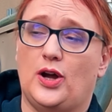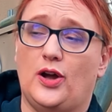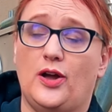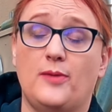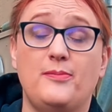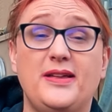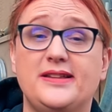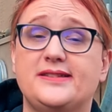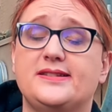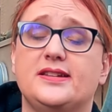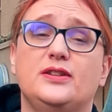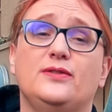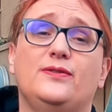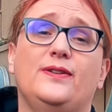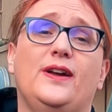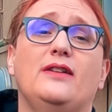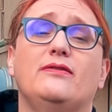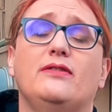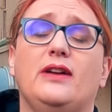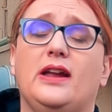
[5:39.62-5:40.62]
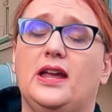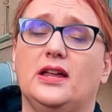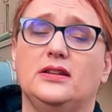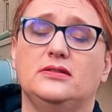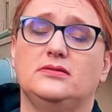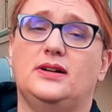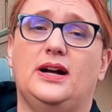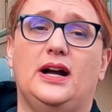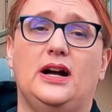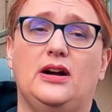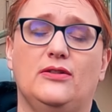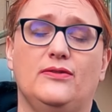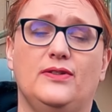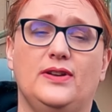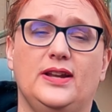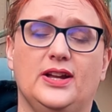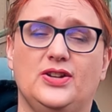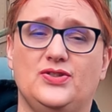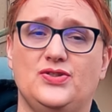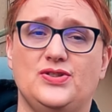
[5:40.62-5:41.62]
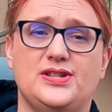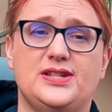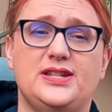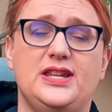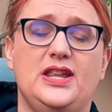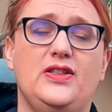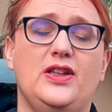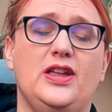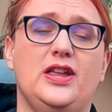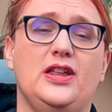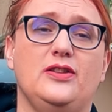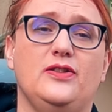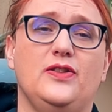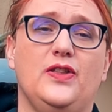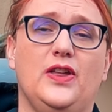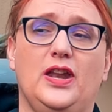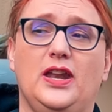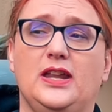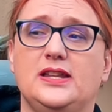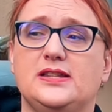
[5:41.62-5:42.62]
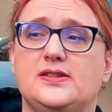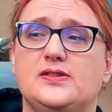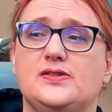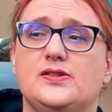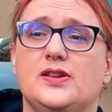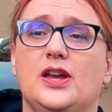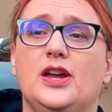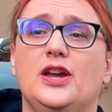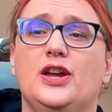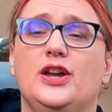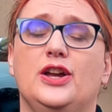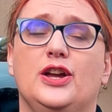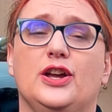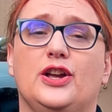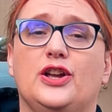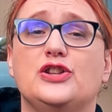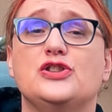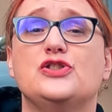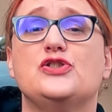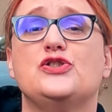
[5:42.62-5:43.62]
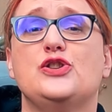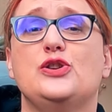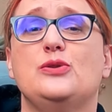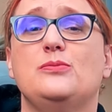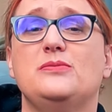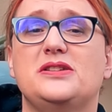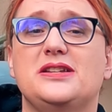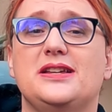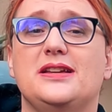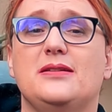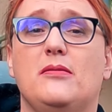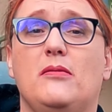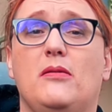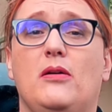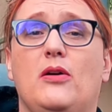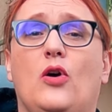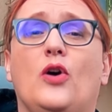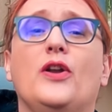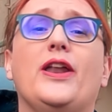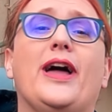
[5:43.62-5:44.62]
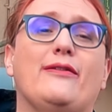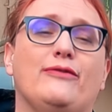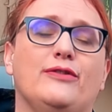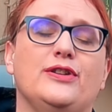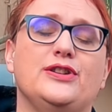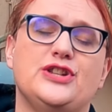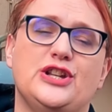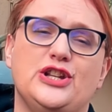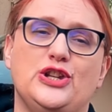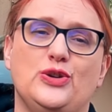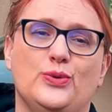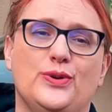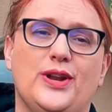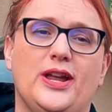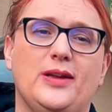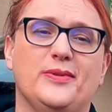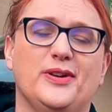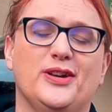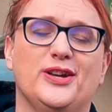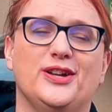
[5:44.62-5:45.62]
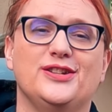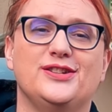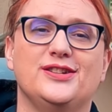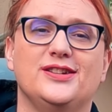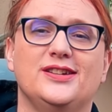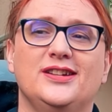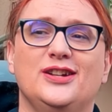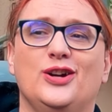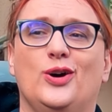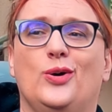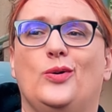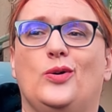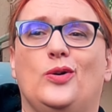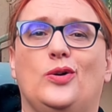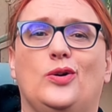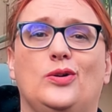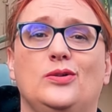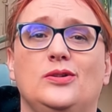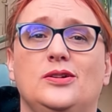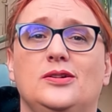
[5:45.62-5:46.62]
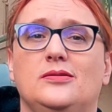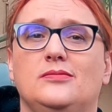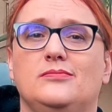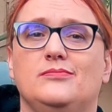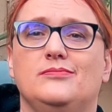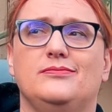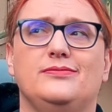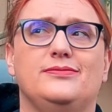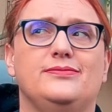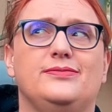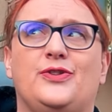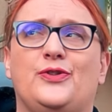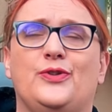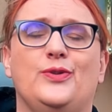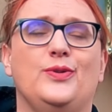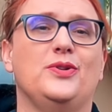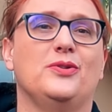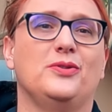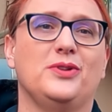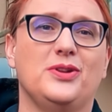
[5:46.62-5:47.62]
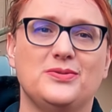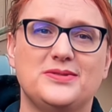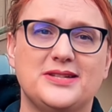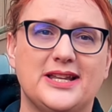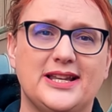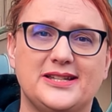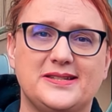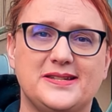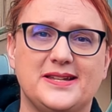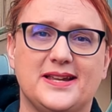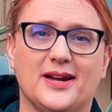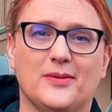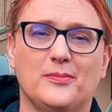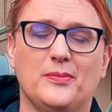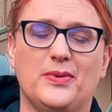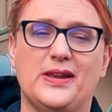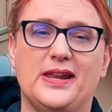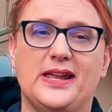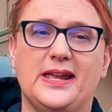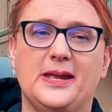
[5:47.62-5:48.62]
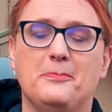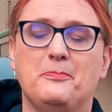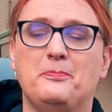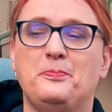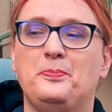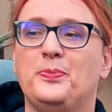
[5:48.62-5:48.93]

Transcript: emitted for every kilowatt hour of electricity that is consumed on average in your neighbourhood or through your utility company?